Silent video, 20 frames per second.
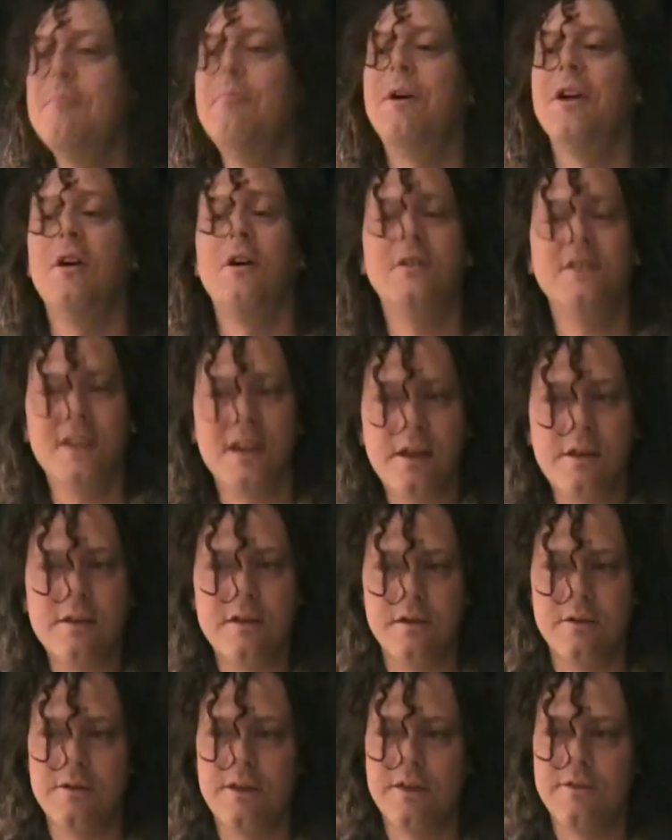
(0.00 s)
but I'll tell
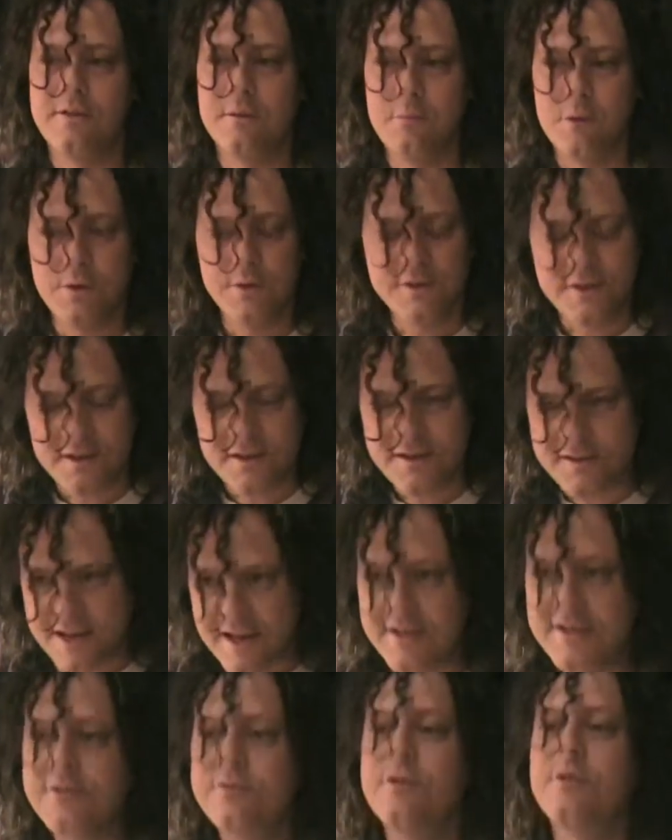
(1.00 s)
you that the most
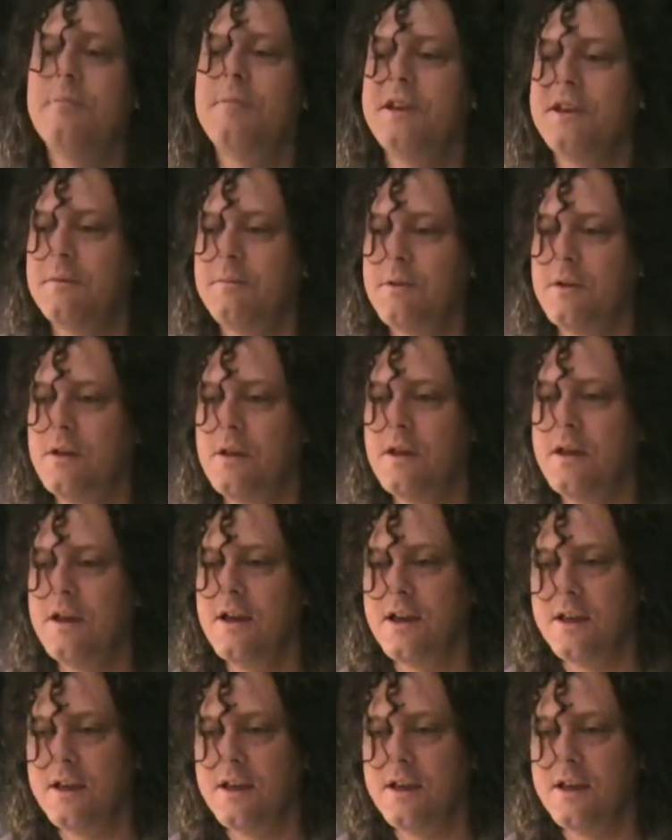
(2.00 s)
successful people